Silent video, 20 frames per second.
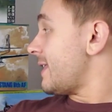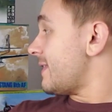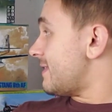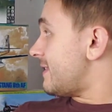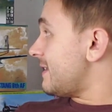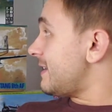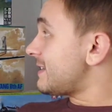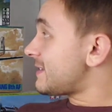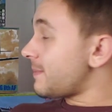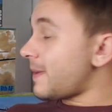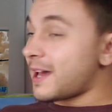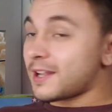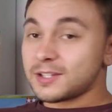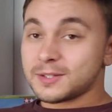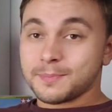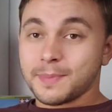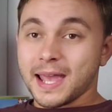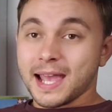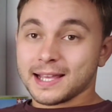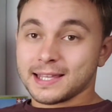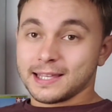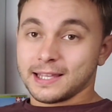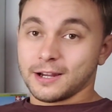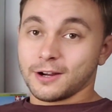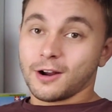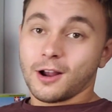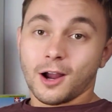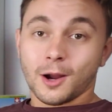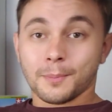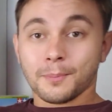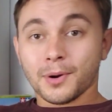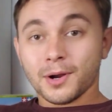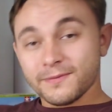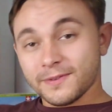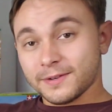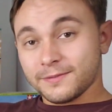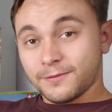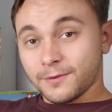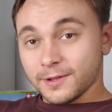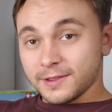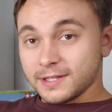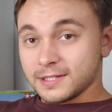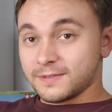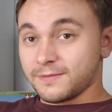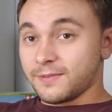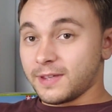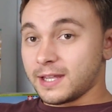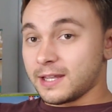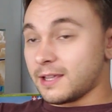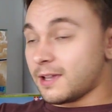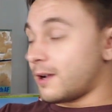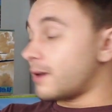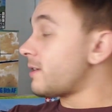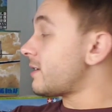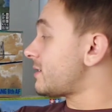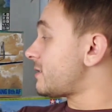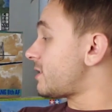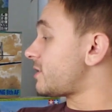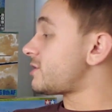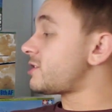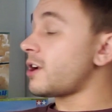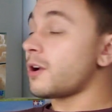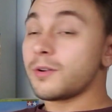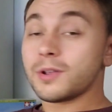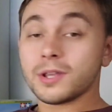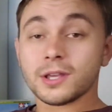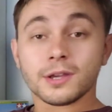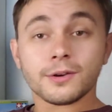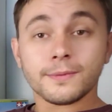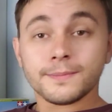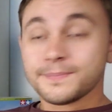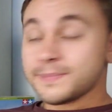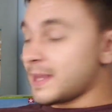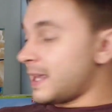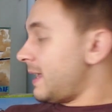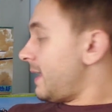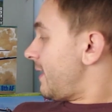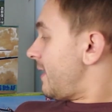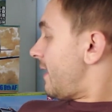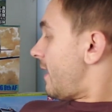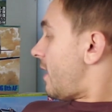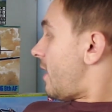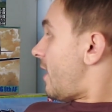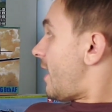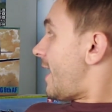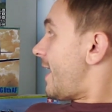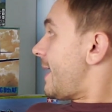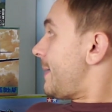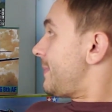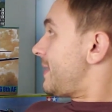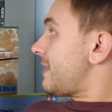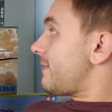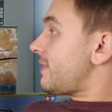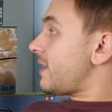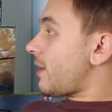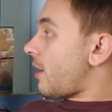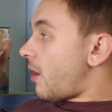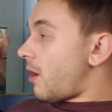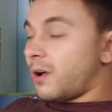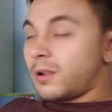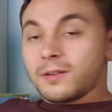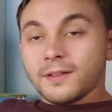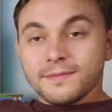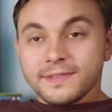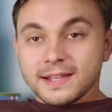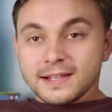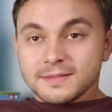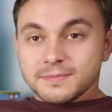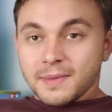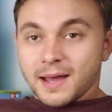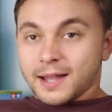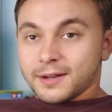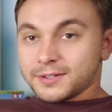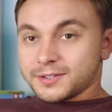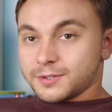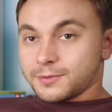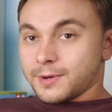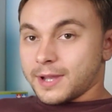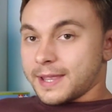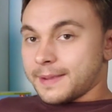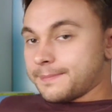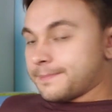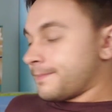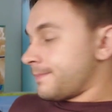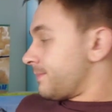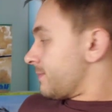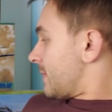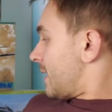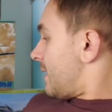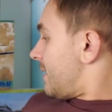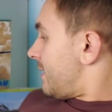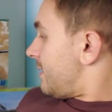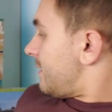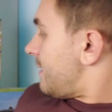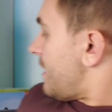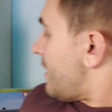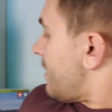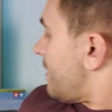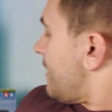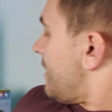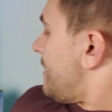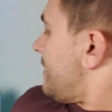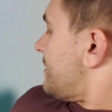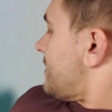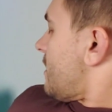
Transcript: These models back here are perfect for this video to show you I am giving all of these models away. There is